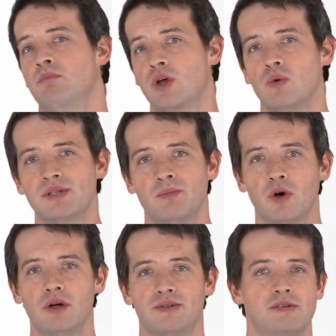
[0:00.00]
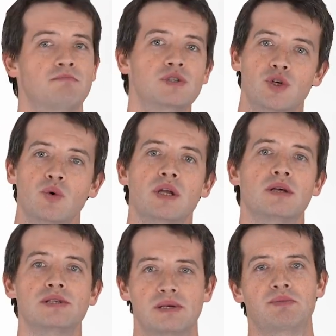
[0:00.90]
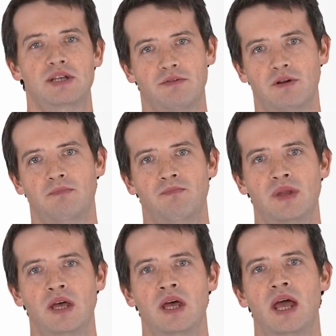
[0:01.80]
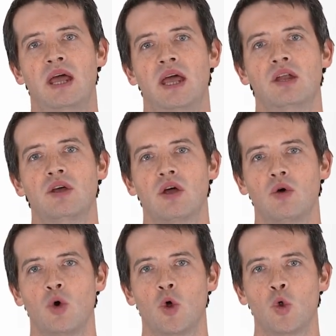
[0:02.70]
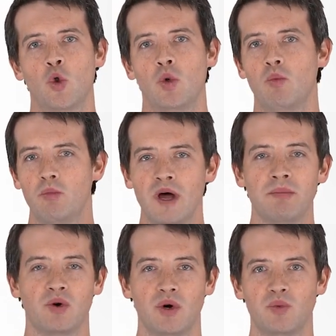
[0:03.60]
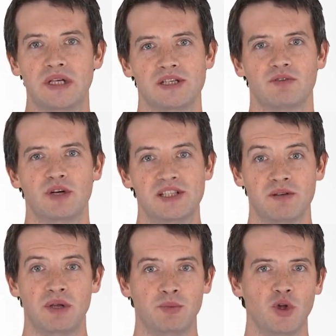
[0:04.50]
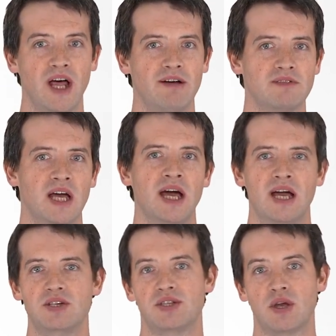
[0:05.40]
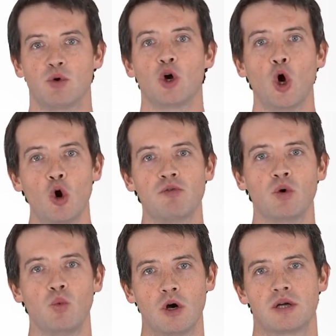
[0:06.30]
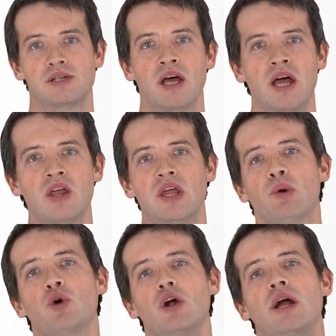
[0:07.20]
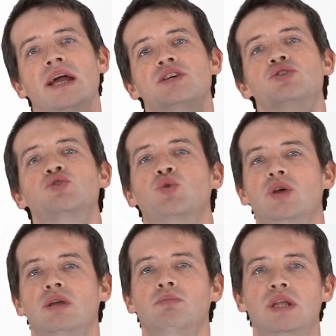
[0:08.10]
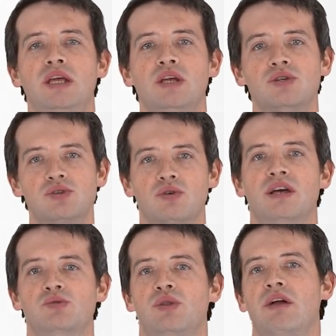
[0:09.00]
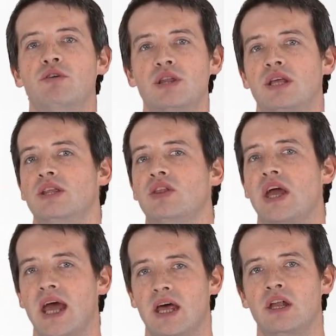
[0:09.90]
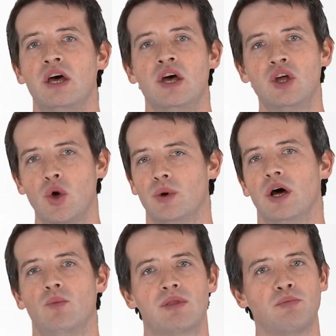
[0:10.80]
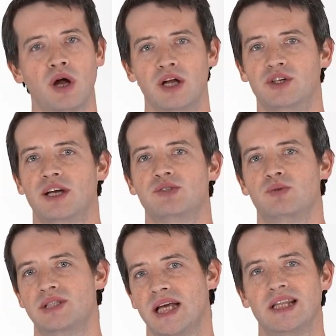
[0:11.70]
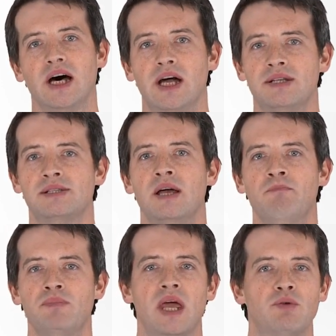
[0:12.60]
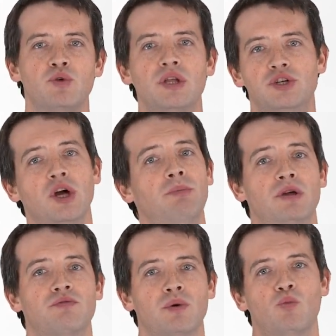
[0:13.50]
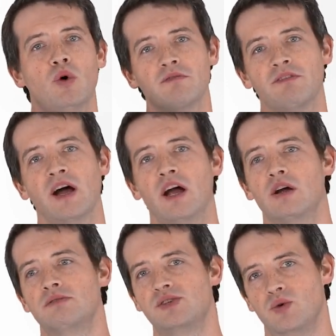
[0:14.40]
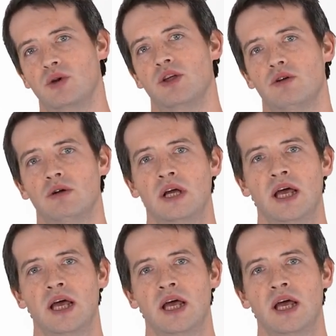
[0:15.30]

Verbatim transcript: going somewhere else, doing something different. And the number one reason people left is that they were overworked. They were extremely stressed with everything that they had going on, with projects, with deadlines, and really jumping from one fire to another.